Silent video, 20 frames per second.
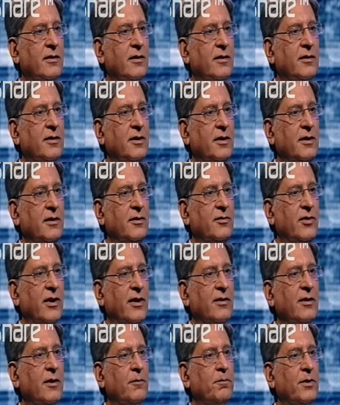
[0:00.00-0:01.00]
So
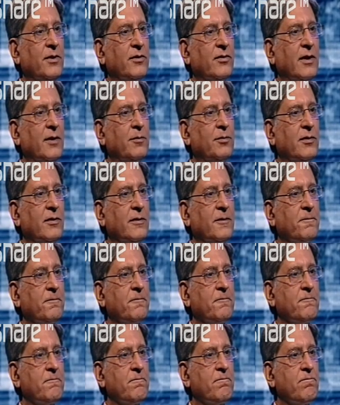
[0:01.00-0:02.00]
it's very powerful,
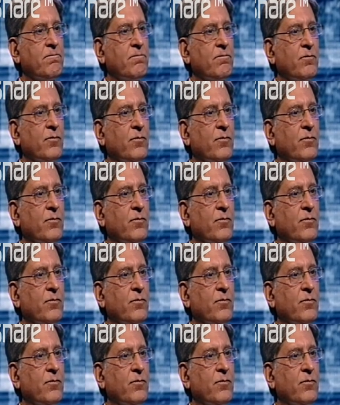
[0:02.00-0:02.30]
but not